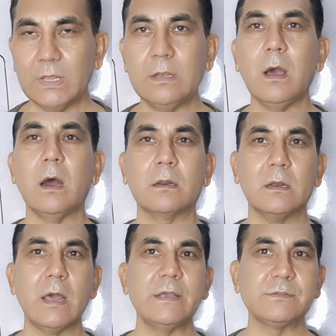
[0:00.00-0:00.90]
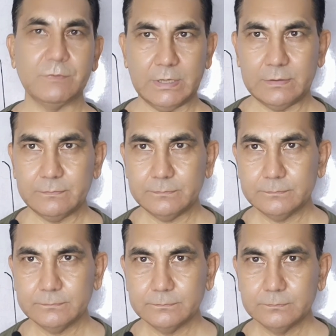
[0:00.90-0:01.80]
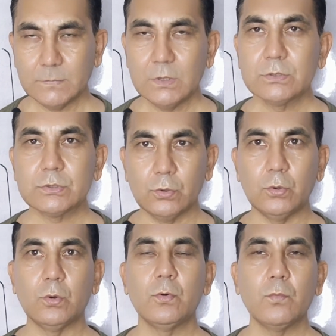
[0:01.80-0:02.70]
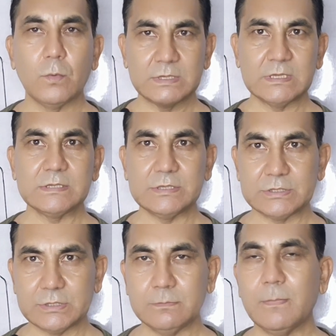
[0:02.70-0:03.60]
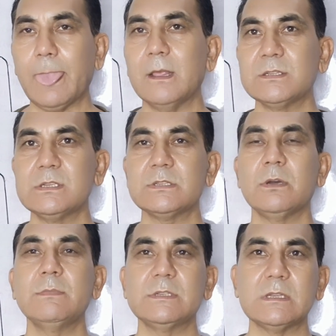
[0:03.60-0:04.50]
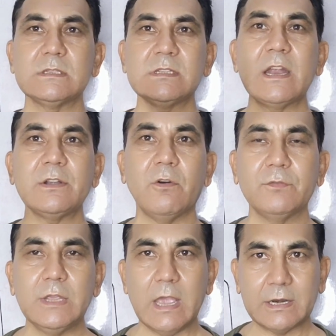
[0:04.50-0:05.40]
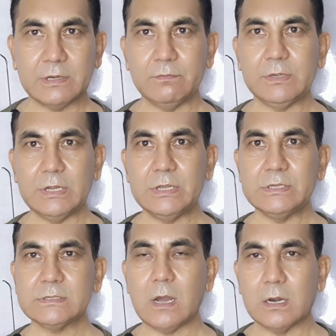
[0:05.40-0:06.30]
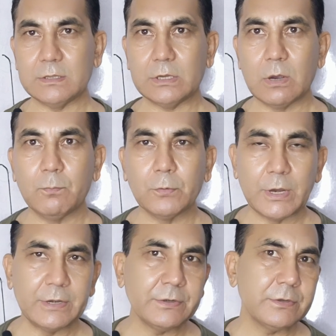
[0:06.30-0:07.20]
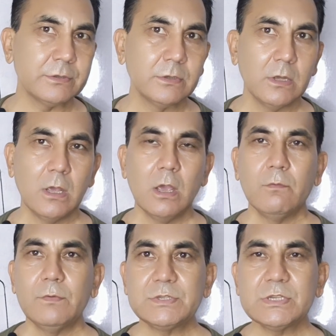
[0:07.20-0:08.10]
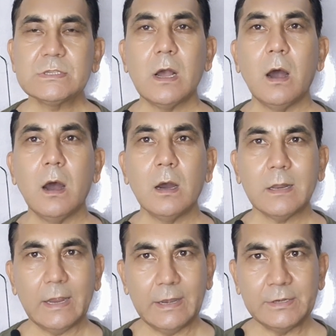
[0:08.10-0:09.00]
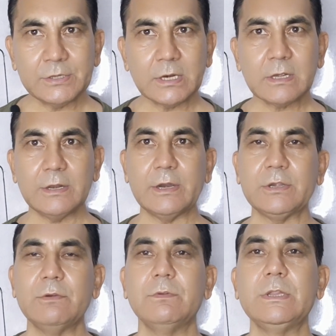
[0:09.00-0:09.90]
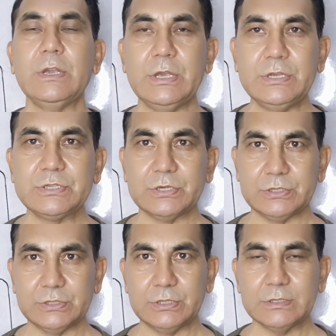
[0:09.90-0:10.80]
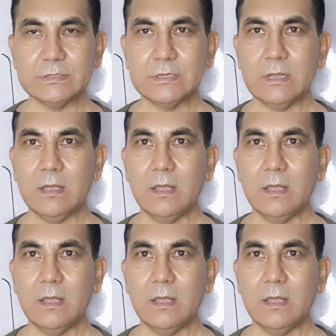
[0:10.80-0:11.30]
in an organized way. So, what is the system? System is a set of the activities or the component which are interconnected with each others